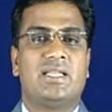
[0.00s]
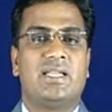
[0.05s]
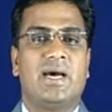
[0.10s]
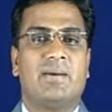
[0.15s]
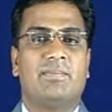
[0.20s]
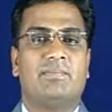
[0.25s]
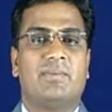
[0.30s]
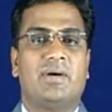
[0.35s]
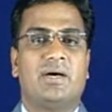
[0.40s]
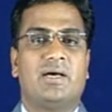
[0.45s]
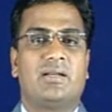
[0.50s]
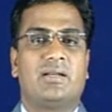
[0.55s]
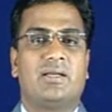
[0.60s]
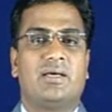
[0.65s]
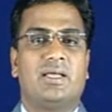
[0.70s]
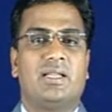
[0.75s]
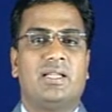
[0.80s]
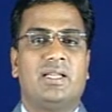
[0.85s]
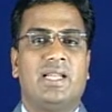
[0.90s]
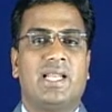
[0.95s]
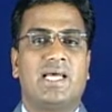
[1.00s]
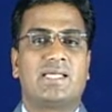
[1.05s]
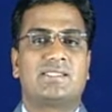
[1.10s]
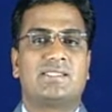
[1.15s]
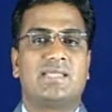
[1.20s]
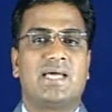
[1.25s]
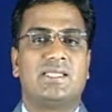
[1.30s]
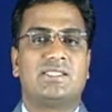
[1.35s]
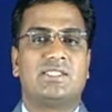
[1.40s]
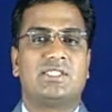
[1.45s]
a number
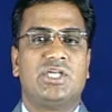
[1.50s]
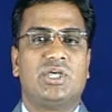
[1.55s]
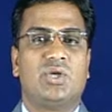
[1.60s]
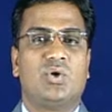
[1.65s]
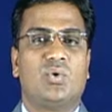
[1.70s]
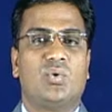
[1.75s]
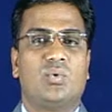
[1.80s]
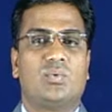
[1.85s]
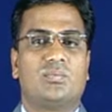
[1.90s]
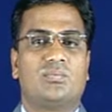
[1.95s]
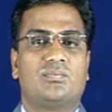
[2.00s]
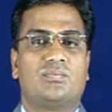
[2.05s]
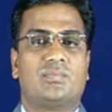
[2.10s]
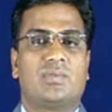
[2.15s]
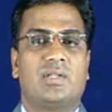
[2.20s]
less than 0